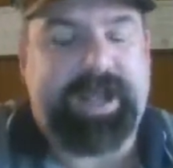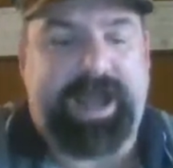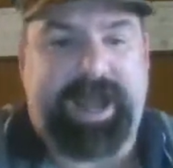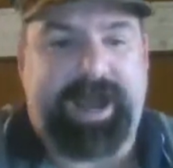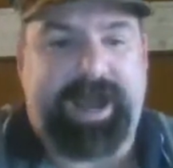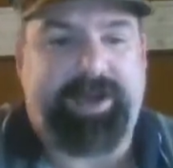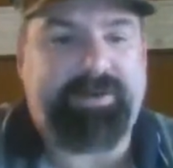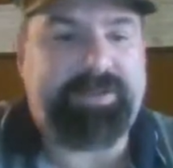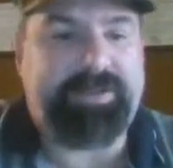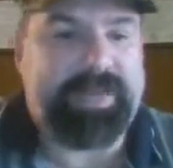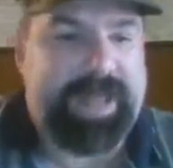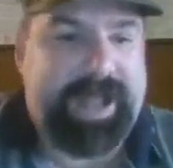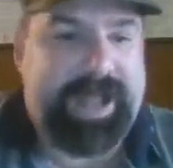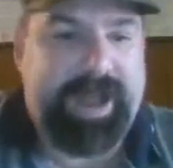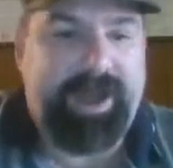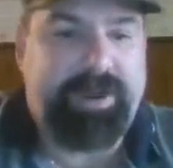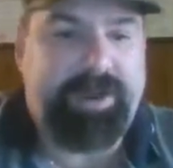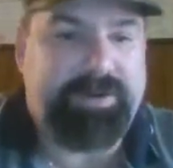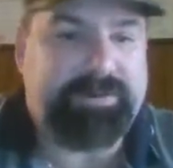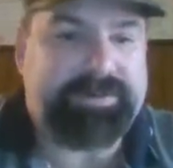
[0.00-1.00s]
out of the
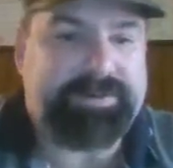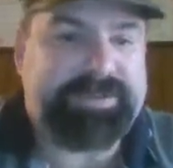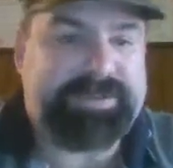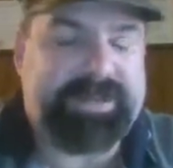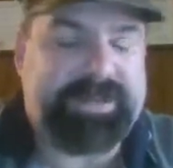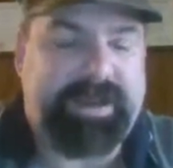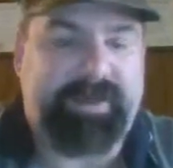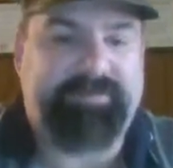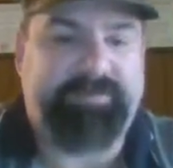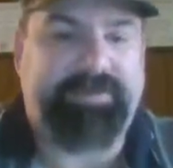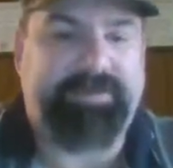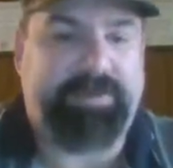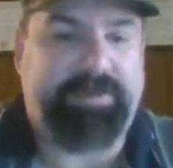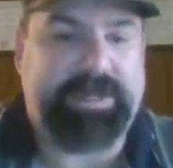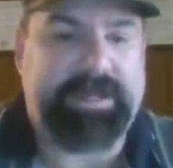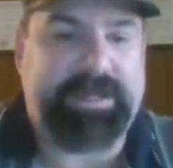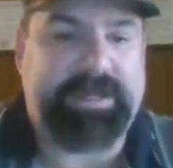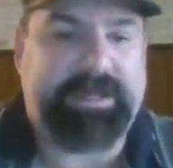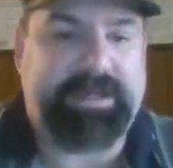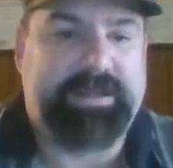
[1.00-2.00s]
house every
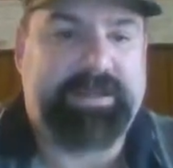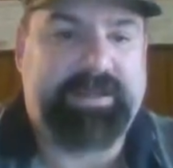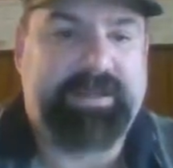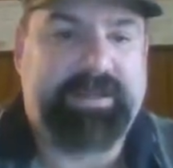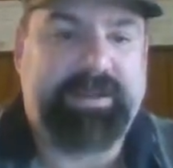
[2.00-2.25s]
week,